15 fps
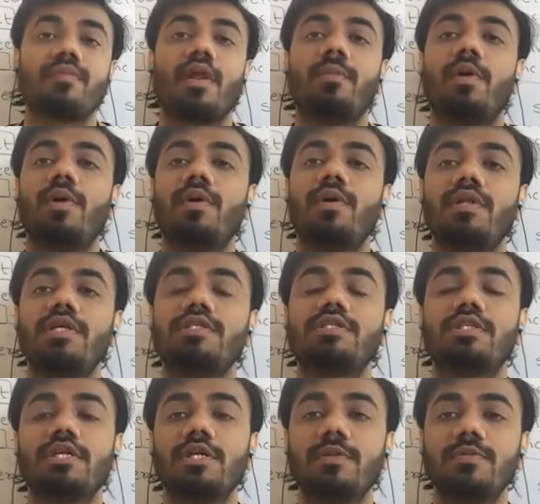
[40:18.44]
about these
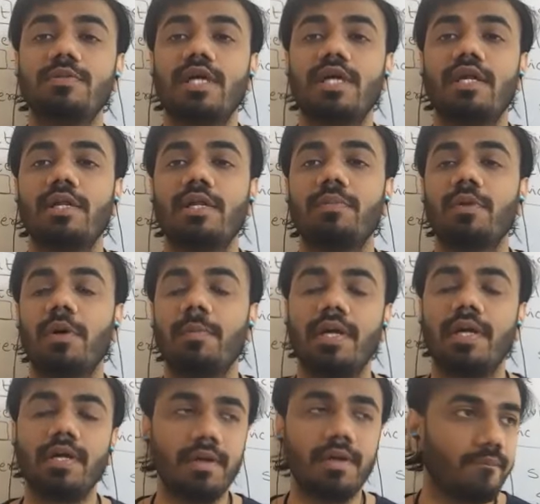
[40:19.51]
terms at the
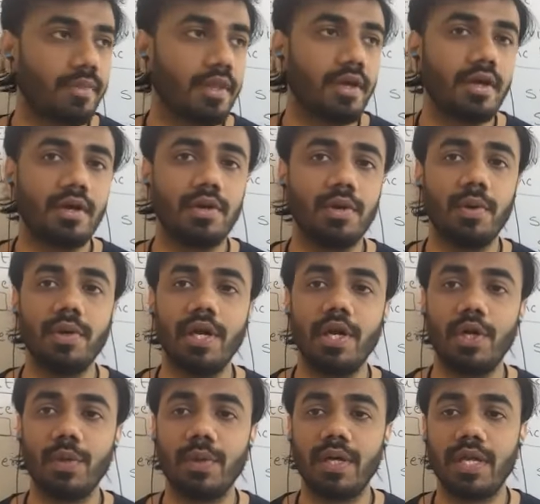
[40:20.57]
moment, no need
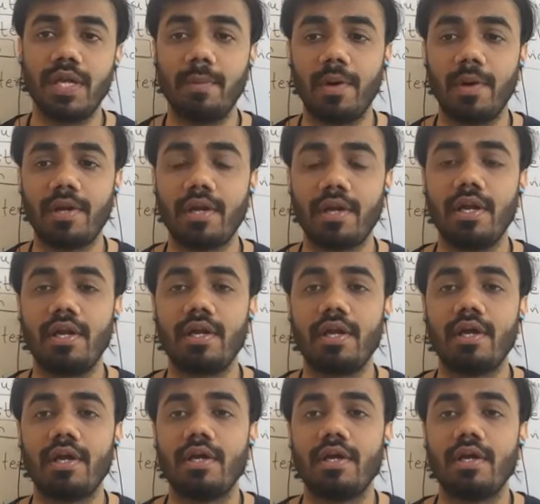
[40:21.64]
to worry about it.